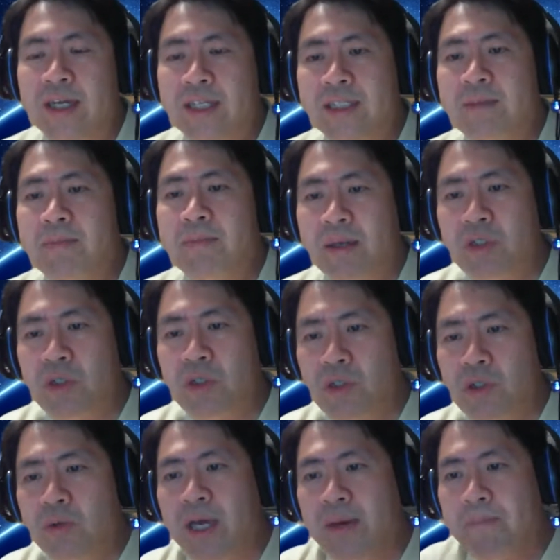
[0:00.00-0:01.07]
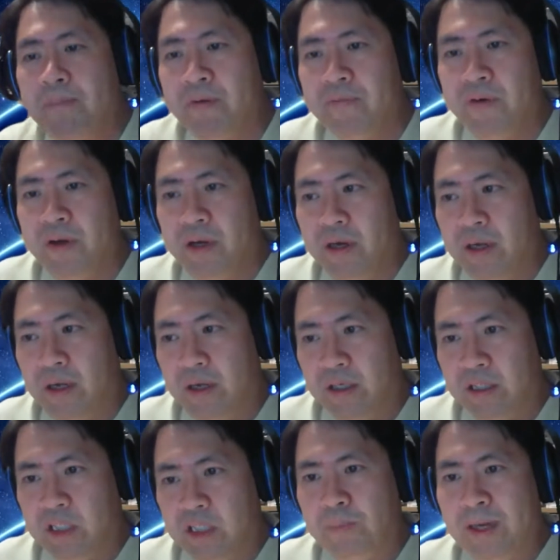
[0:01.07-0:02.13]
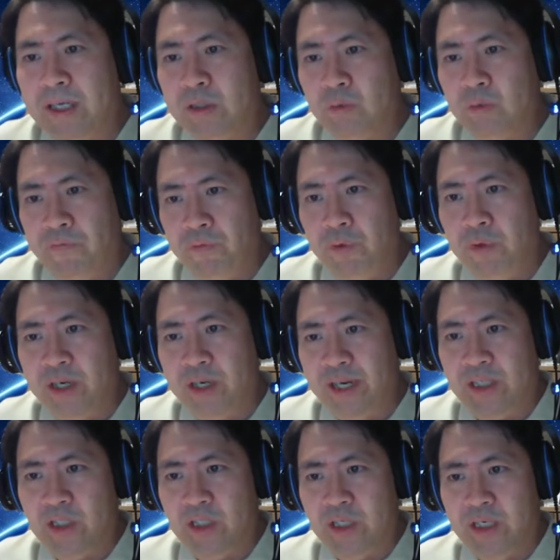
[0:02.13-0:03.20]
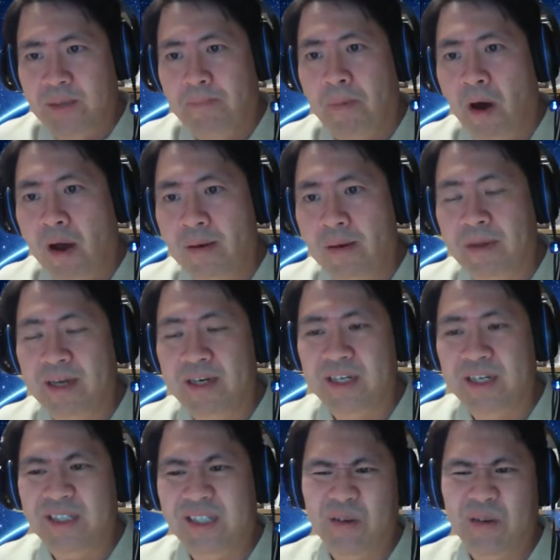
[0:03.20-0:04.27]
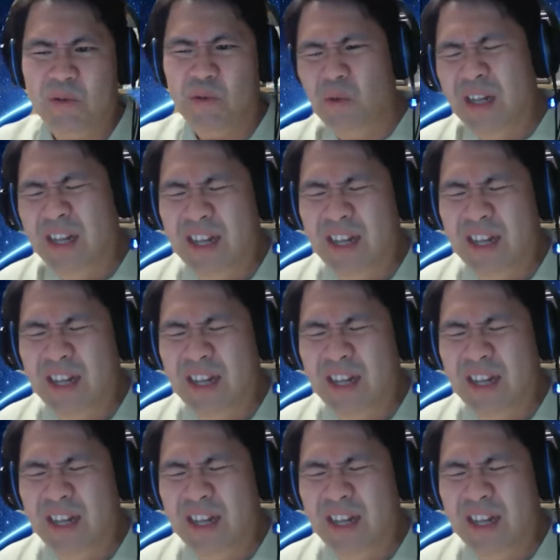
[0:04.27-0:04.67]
sometimes you do get a bit of a space with fluid collection at the bottom, and they say, oh,